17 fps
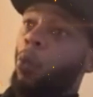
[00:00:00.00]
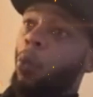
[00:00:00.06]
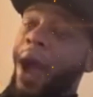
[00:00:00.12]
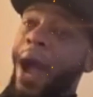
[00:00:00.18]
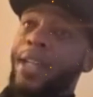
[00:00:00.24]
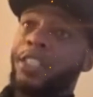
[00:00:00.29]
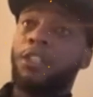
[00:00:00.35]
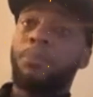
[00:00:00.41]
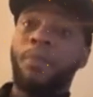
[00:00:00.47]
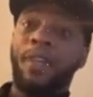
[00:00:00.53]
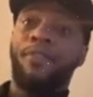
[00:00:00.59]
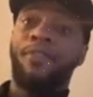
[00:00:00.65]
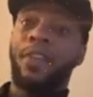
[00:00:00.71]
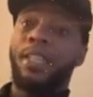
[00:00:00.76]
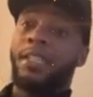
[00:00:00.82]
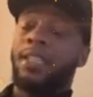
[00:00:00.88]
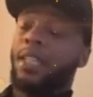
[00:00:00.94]
Watch me
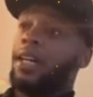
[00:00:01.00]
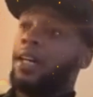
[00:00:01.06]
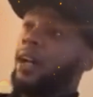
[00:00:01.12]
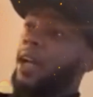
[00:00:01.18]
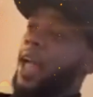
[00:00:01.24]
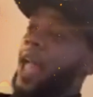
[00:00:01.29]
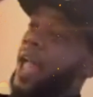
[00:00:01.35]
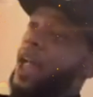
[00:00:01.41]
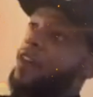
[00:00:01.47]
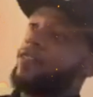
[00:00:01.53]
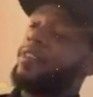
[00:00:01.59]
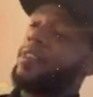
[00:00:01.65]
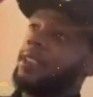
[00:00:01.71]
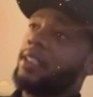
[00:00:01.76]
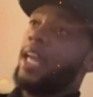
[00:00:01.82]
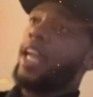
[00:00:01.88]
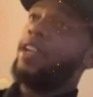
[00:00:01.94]
visit her
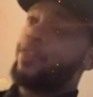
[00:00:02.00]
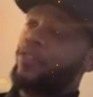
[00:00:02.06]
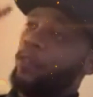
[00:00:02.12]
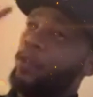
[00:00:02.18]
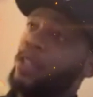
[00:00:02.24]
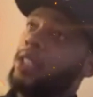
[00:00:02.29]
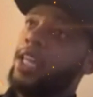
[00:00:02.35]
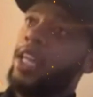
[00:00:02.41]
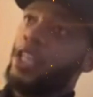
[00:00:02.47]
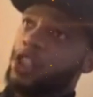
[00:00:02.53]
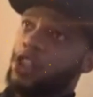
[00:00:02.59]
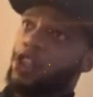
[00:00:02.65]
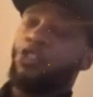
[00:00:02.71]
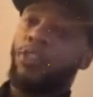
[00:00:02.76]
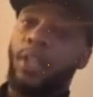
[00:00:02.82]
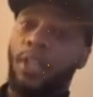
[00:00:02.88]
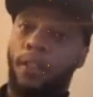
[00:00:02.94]
every day for a year
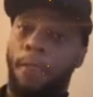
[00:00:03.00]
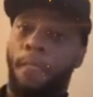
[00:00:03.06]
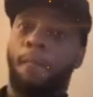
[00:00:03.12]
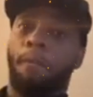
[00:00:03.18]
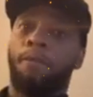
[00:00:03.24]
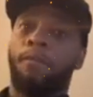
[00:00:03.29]
straight.